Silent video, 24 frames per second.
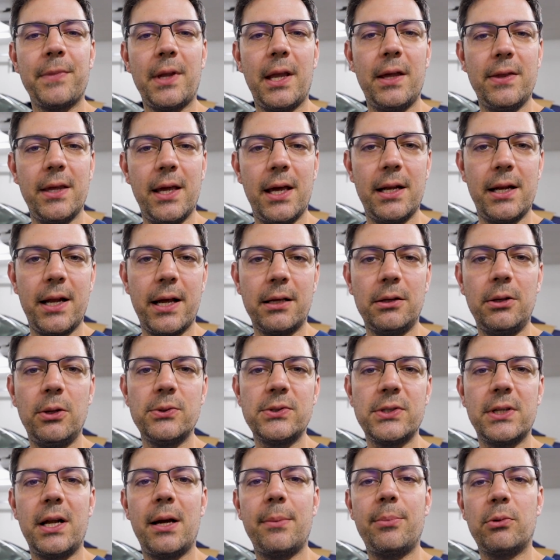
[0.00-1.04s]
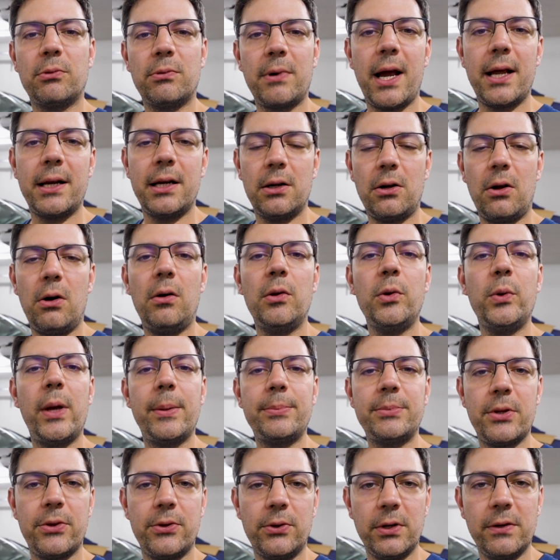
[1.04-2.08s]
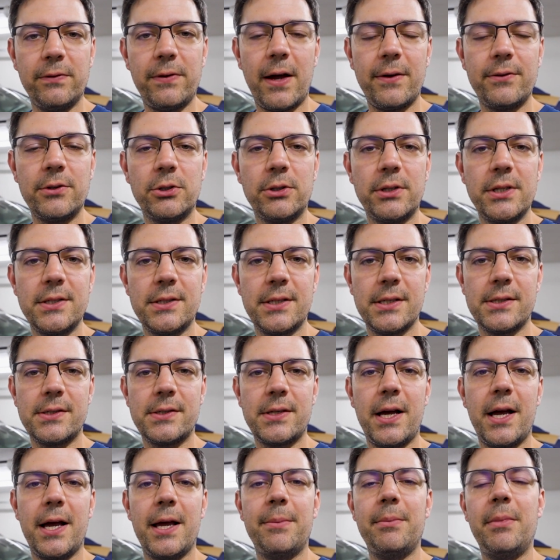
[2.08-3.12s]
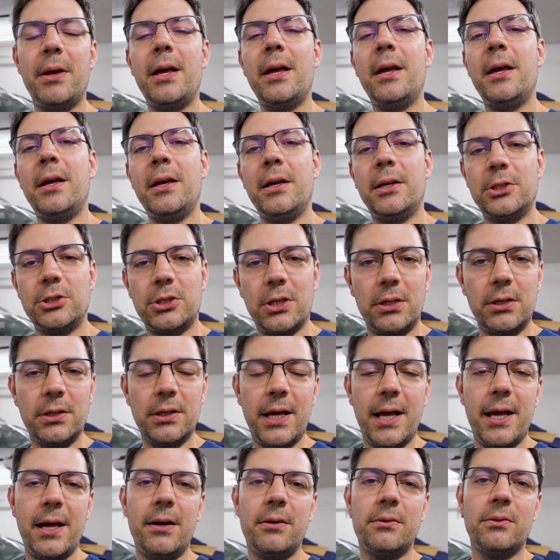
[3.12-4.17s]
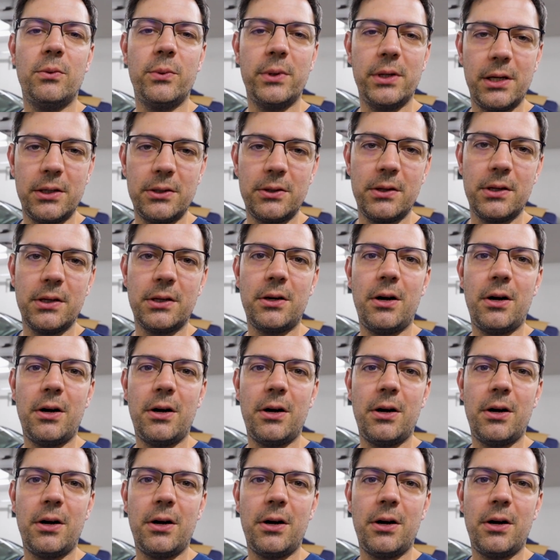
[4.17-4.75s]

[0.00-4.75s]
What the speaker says: And then I closed it up, ran it all the way up to 35 degrees this time, shut her down, went under the